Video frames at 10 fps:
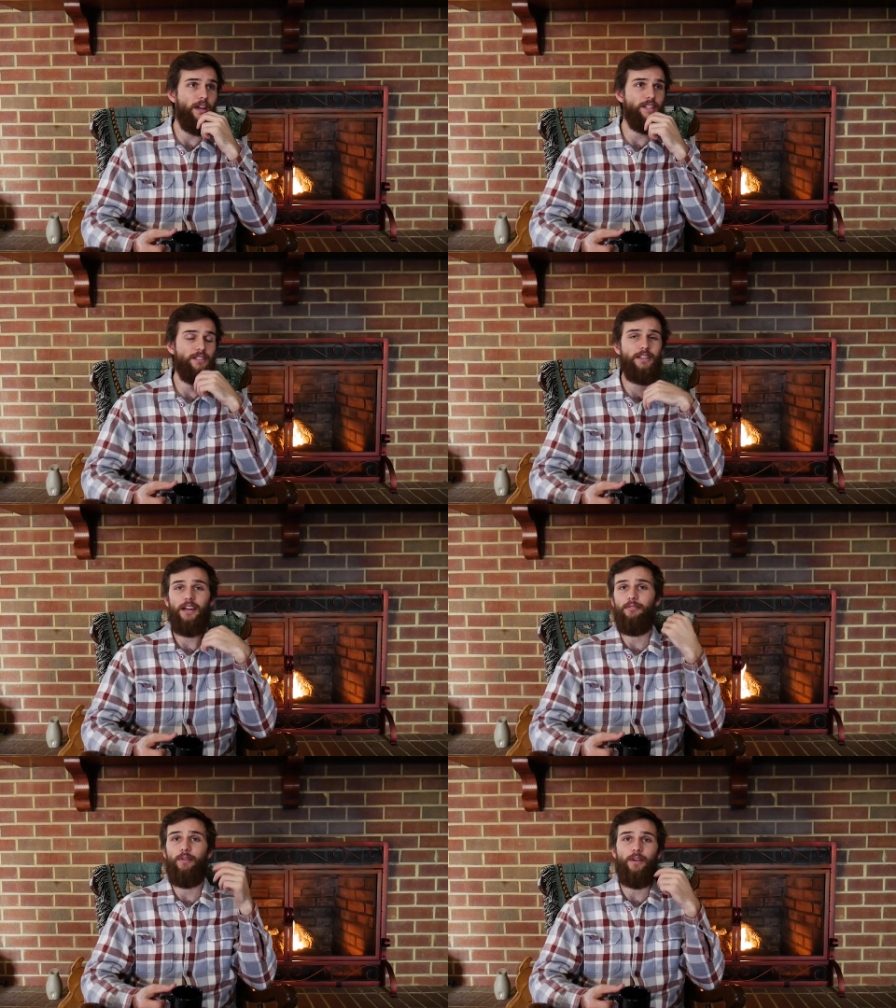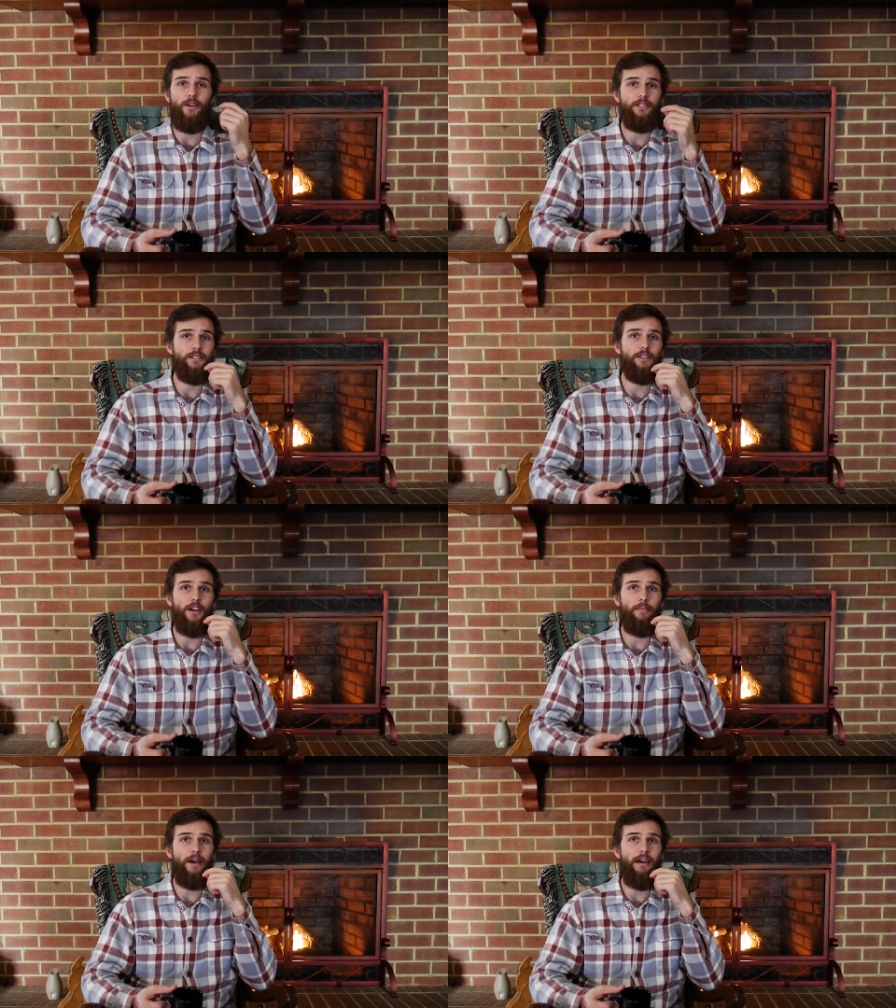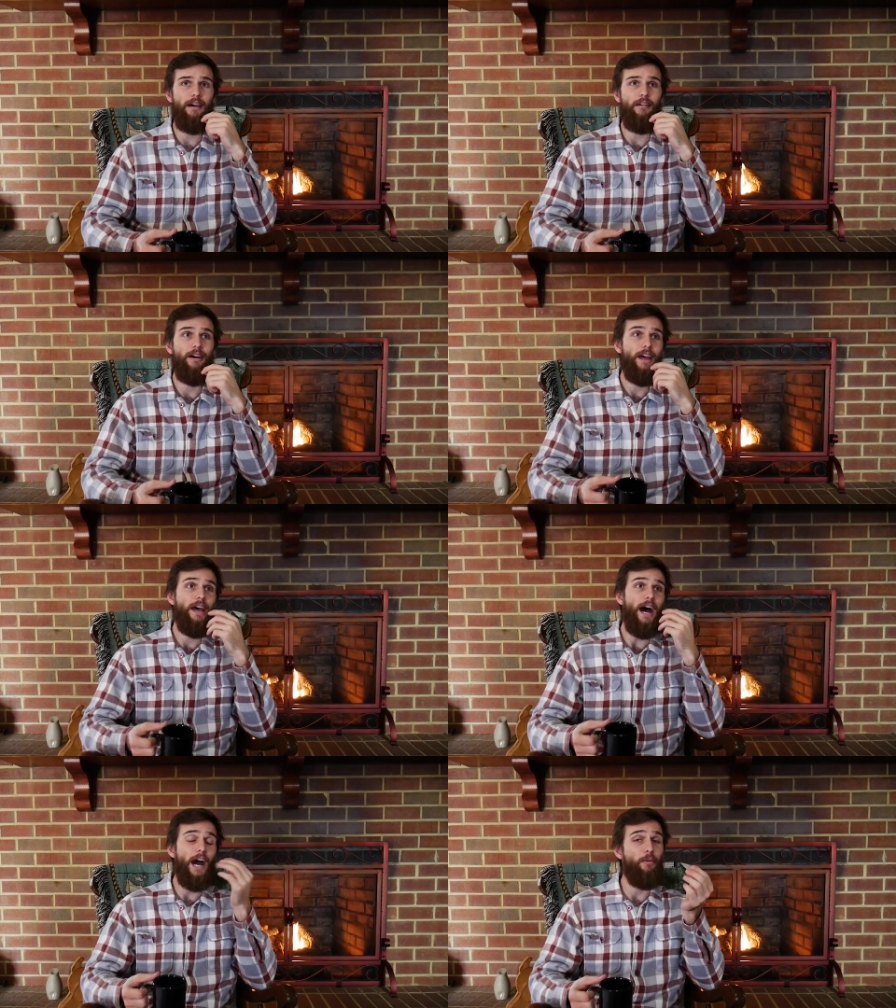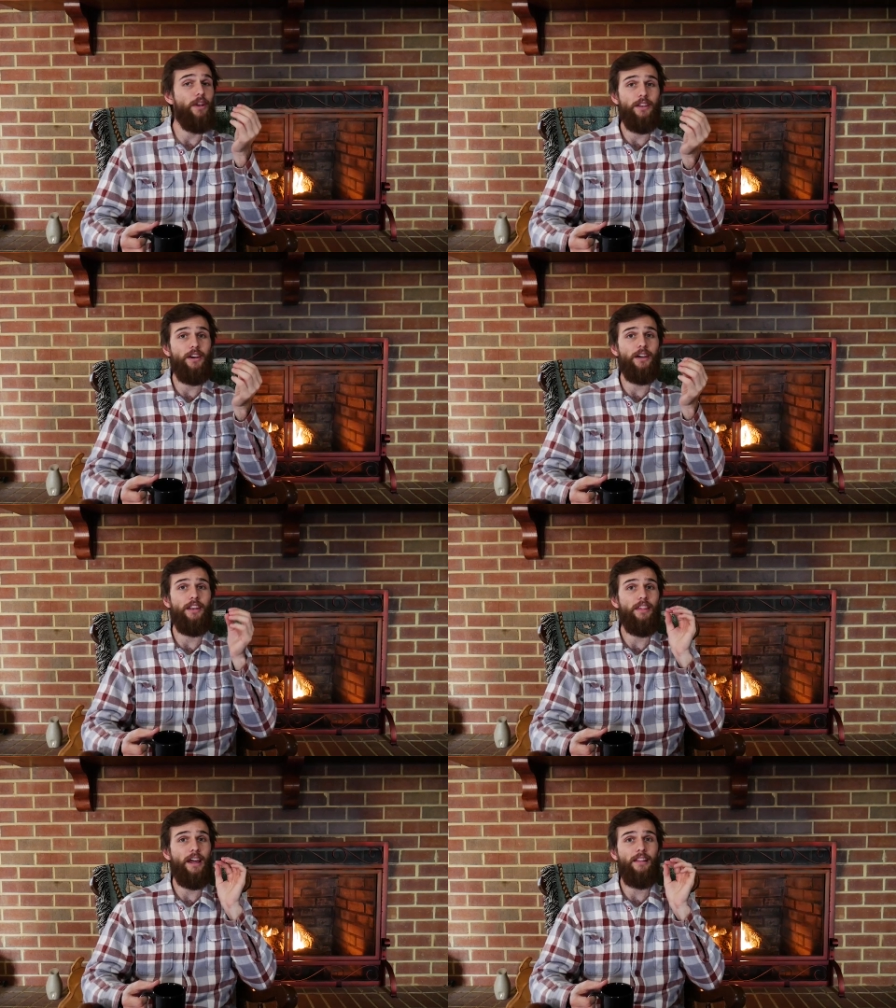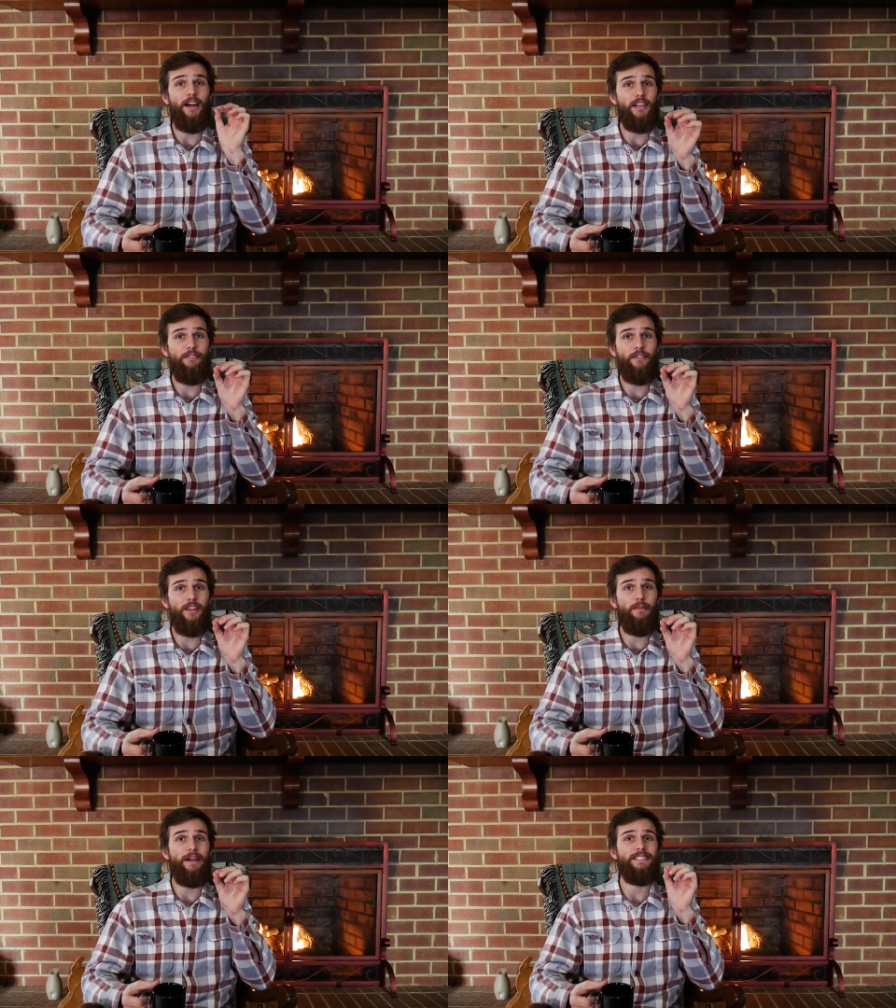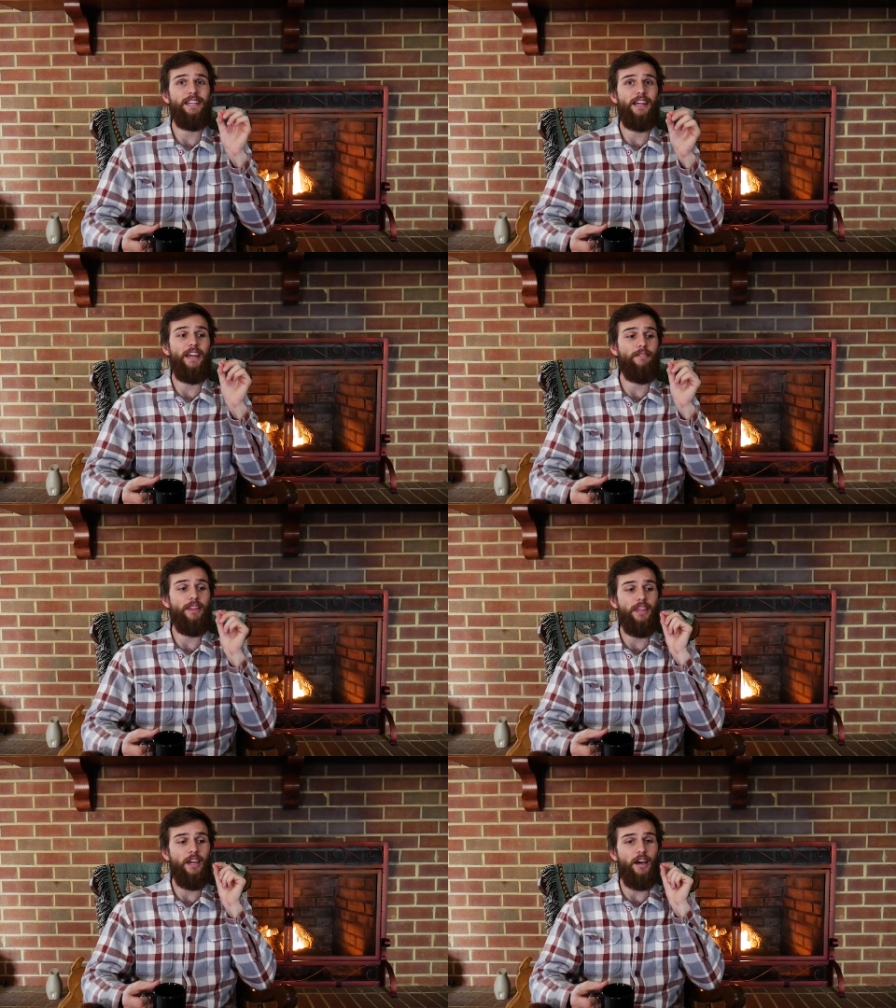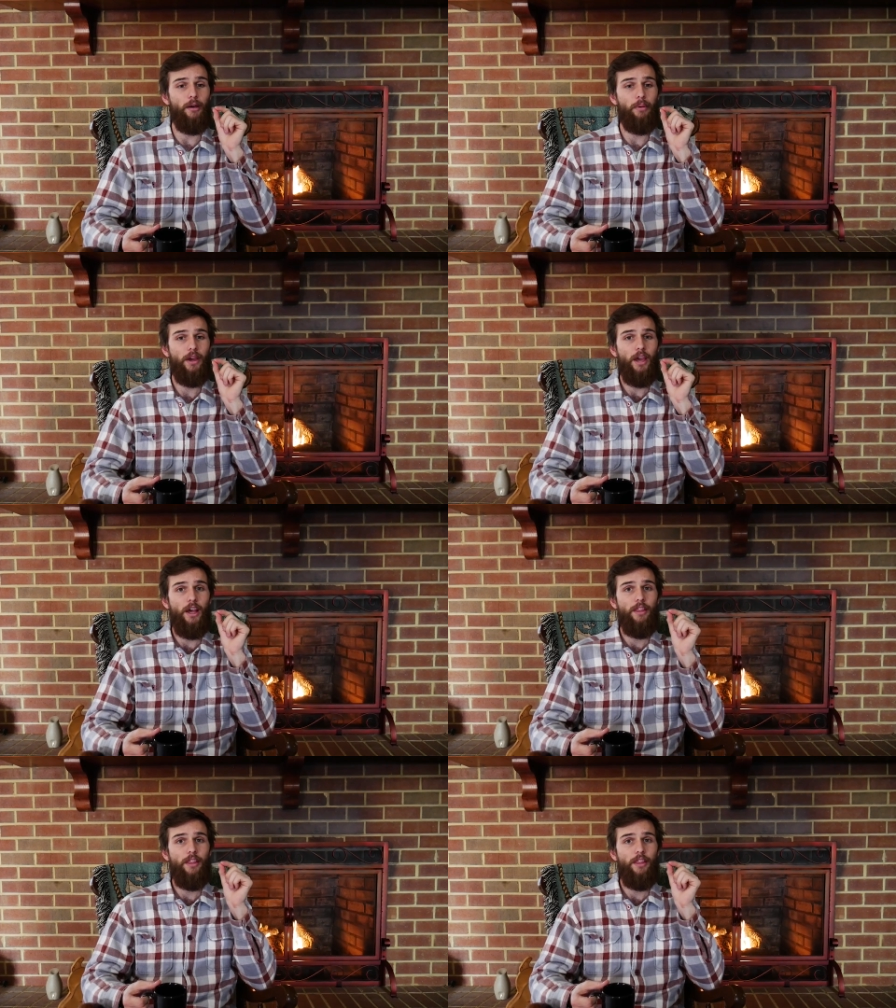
I just kind of went on to talk about how I would have done that a lot differently by setting everything up,